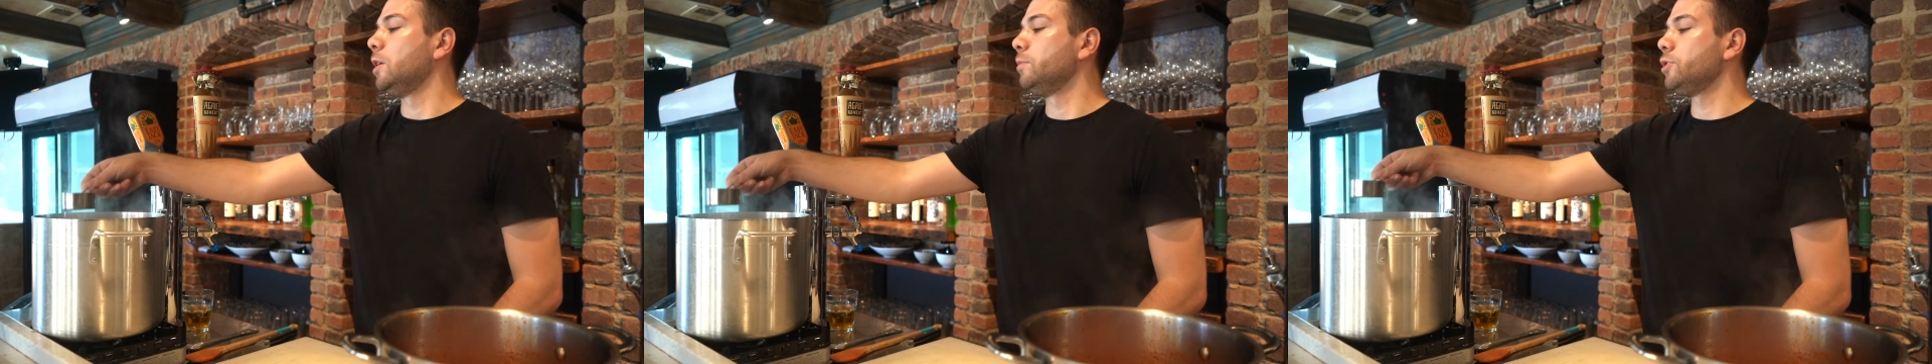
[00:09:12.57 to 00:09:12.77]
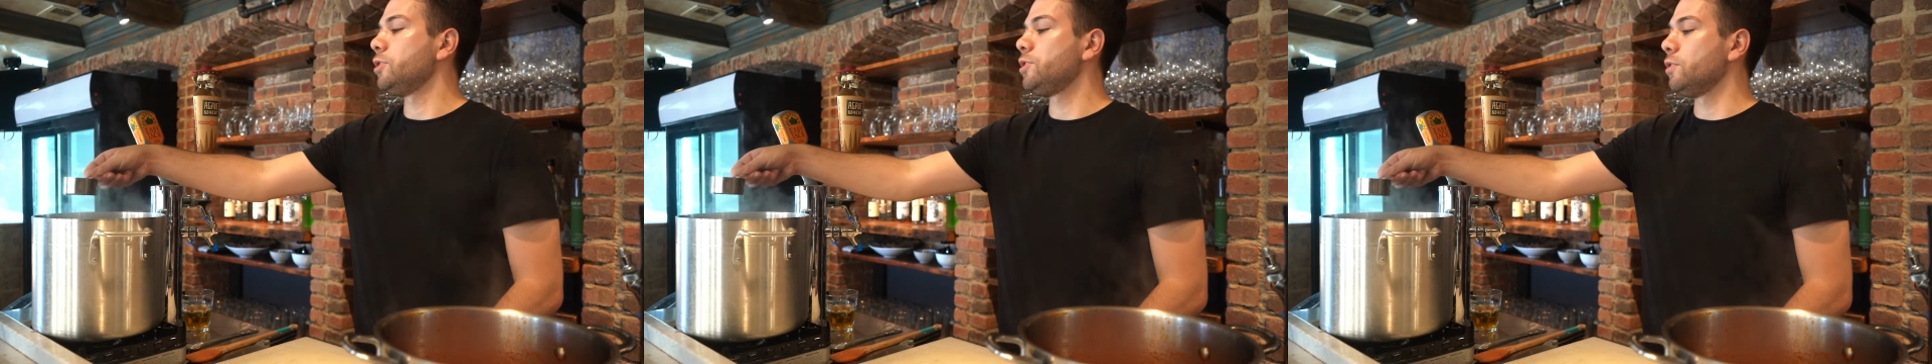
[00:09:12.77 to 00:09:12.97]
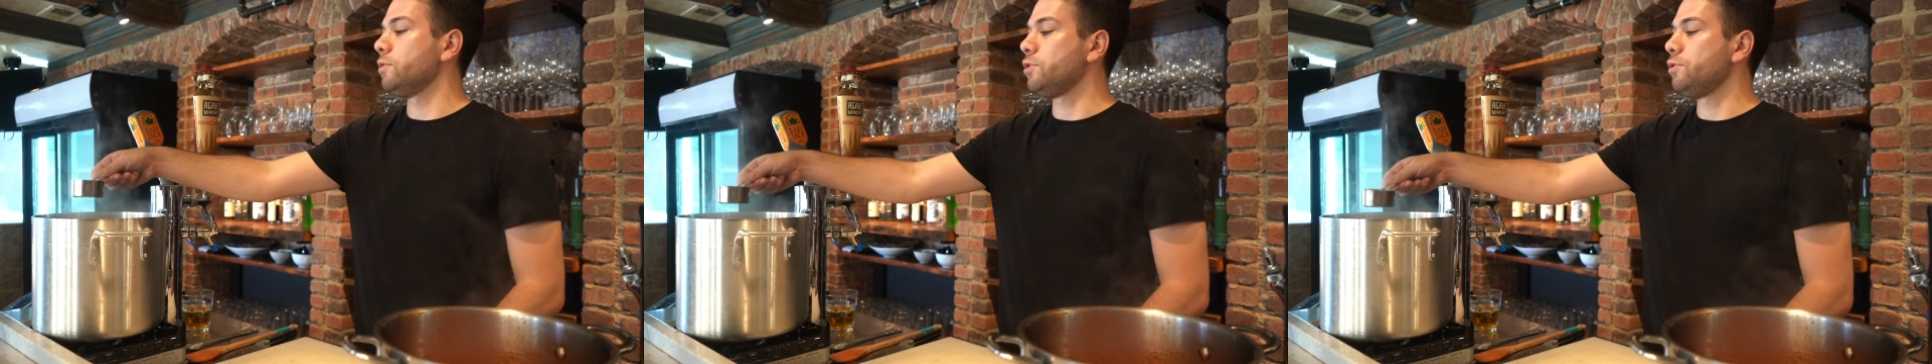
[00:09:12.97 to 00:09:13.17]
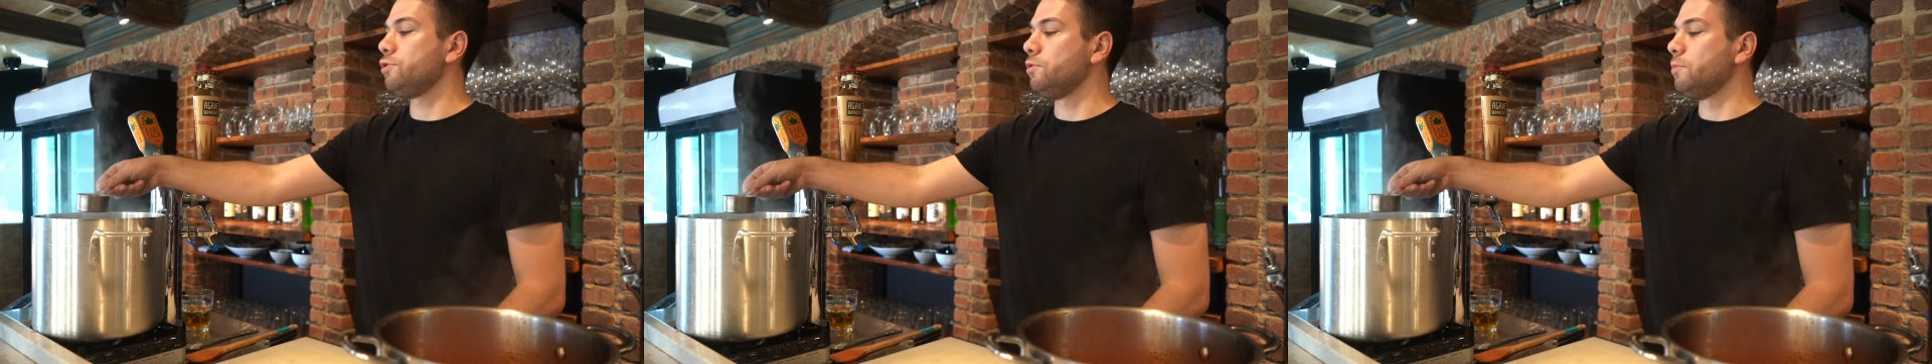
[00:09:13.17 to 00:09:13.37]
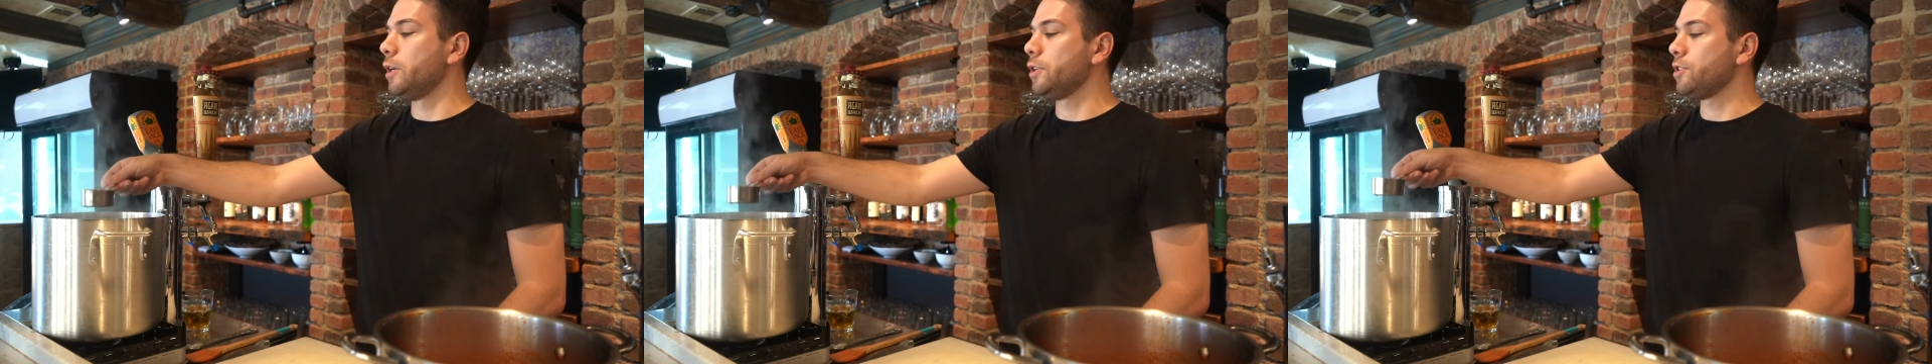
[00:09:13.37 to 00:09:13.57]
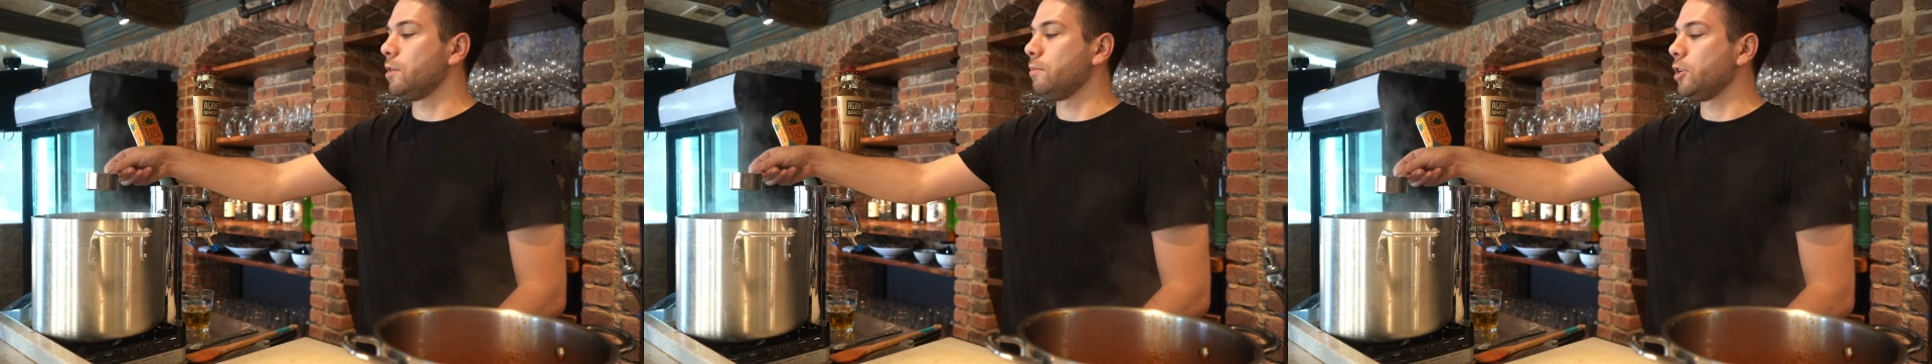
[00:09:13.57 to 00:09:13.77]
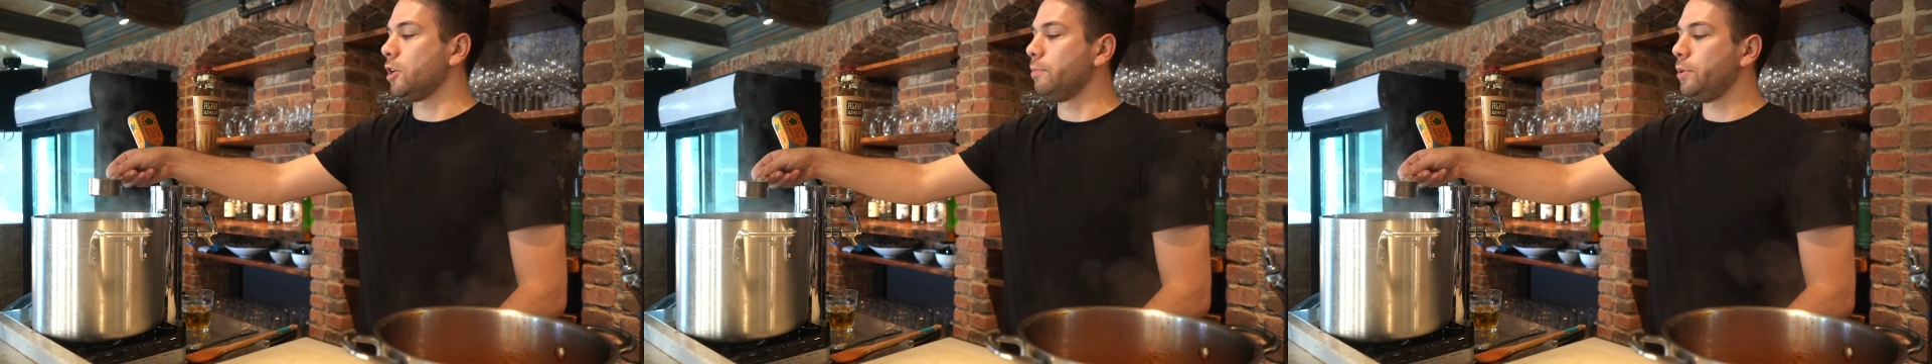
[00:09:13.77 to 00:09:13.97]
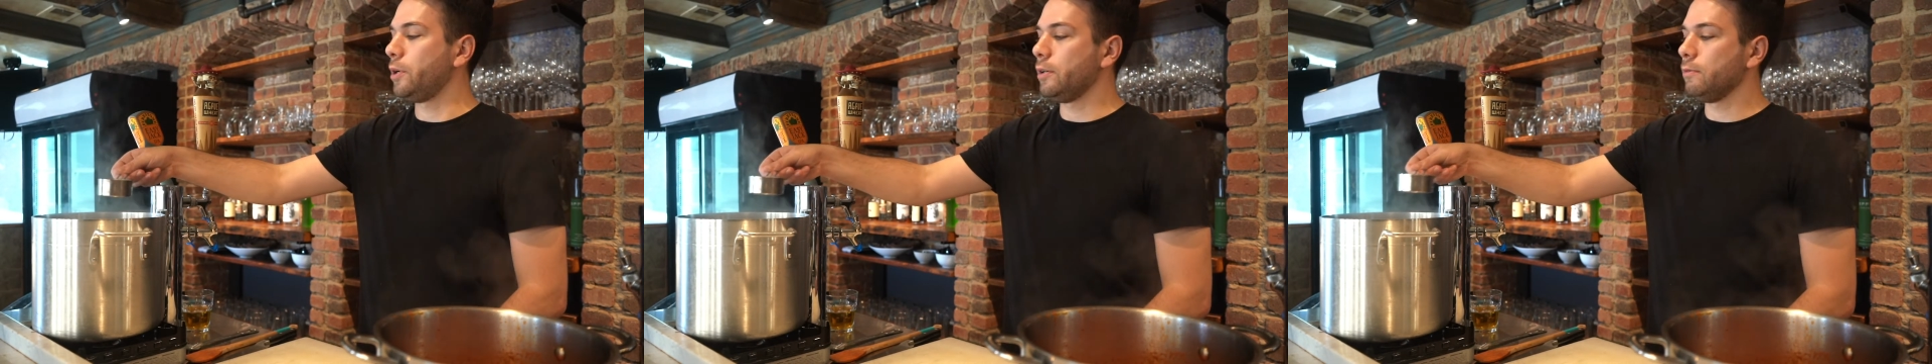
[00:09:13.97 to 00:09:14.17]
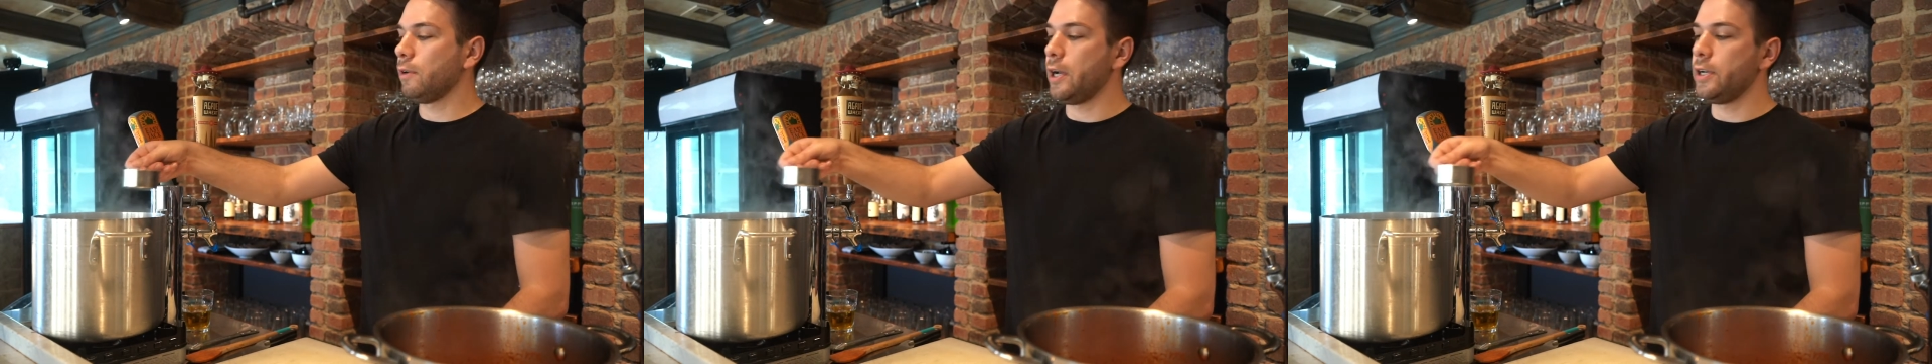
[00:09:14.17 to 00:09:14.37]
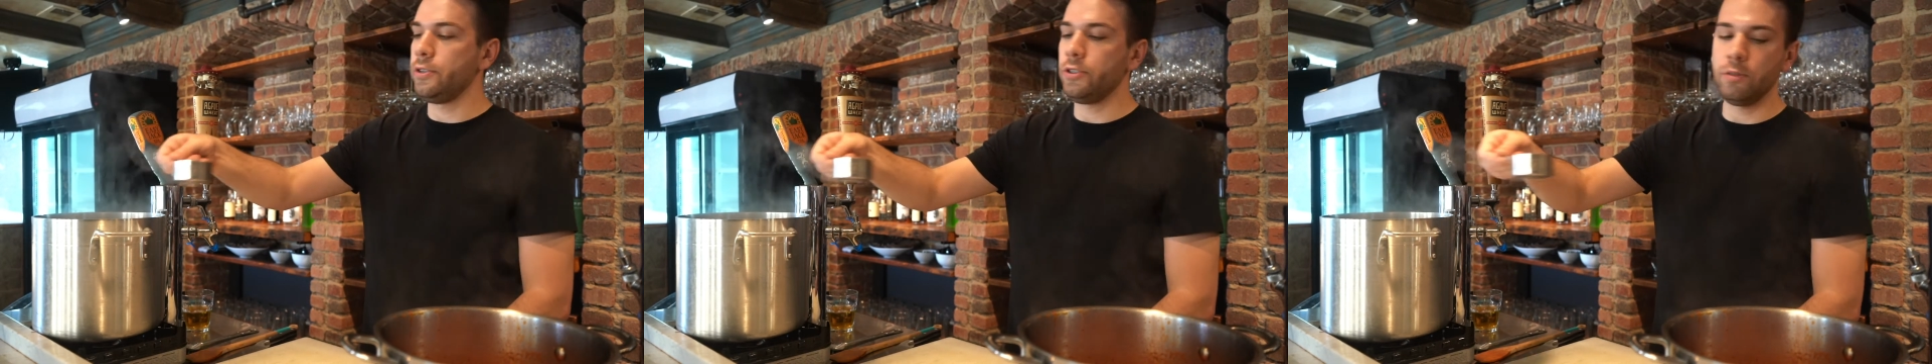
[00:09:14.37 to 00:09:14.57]
Just don't do too much. I'm gonna put it
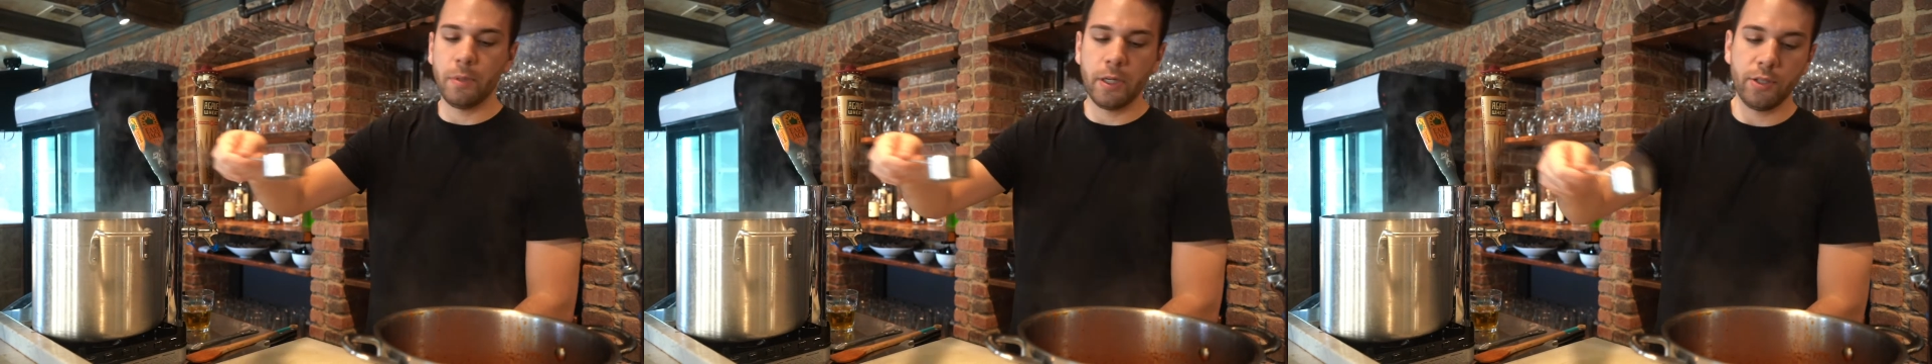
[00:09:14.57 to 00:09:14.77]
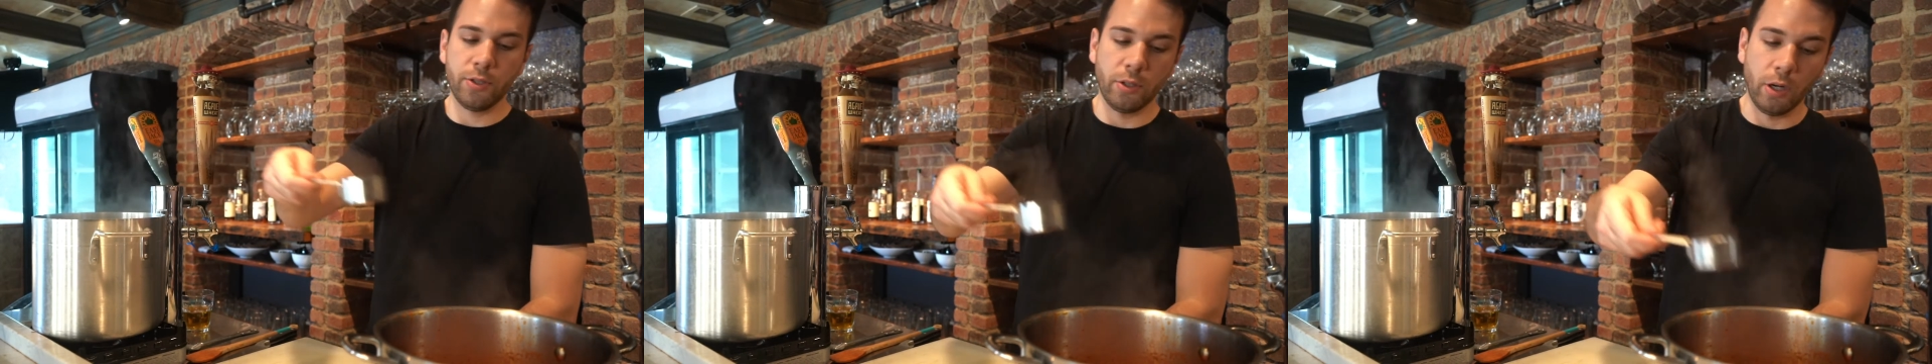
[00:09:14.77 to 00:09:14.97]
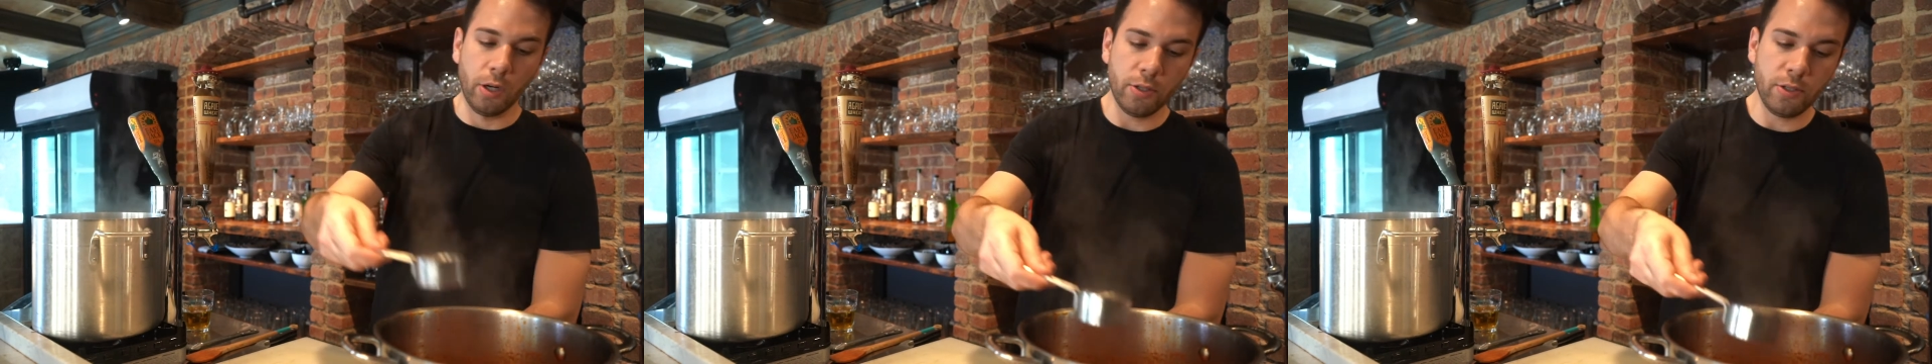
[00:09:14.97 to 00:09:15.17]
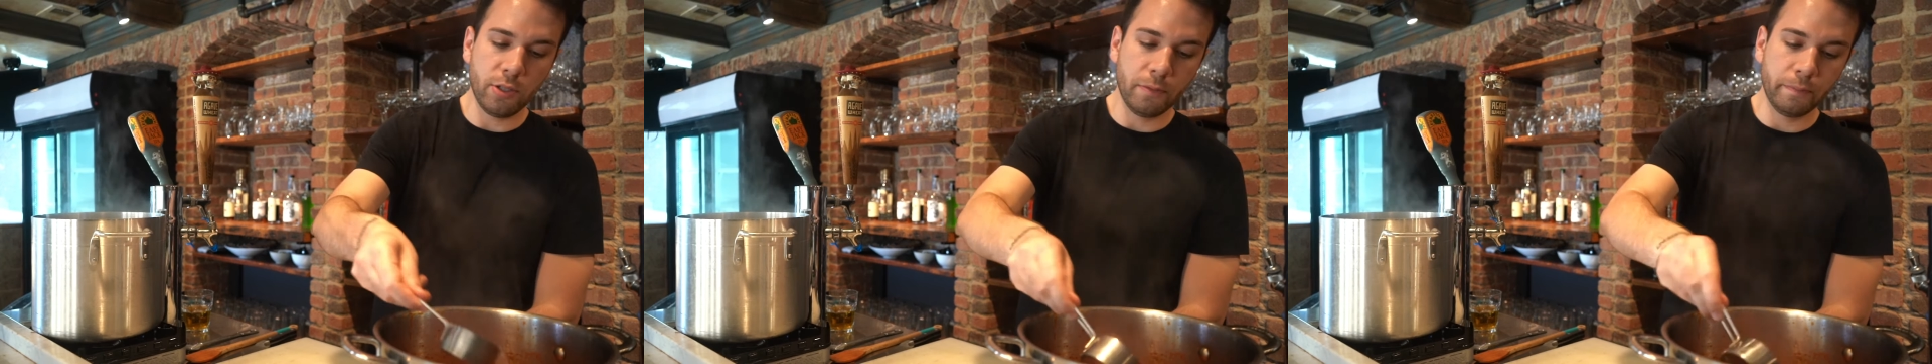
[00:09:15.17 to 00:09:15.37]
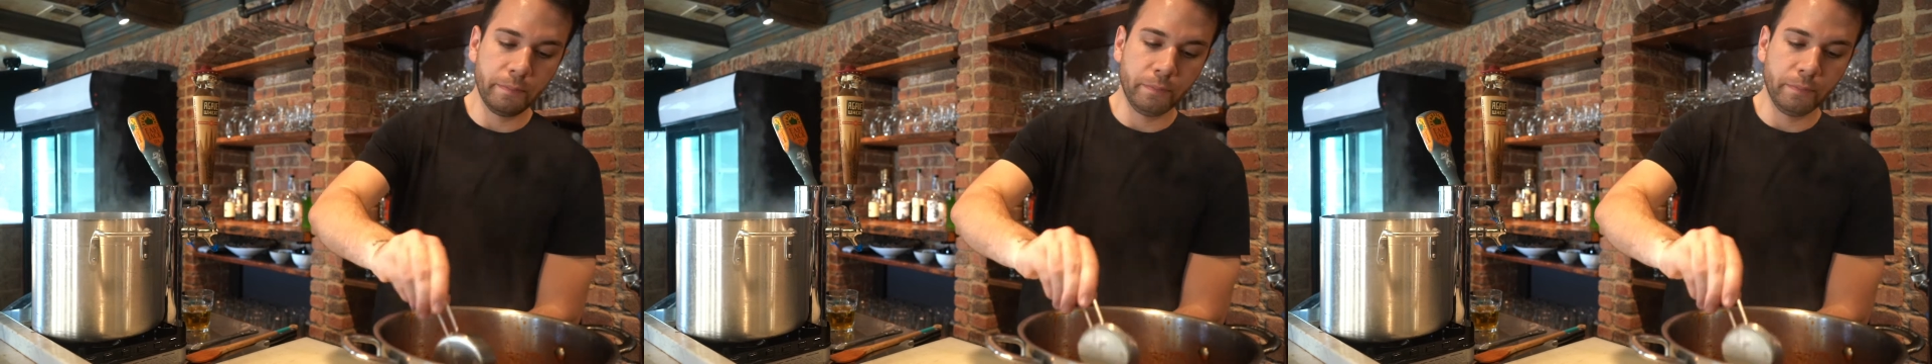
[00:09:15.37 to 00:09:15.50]
right into my sauce.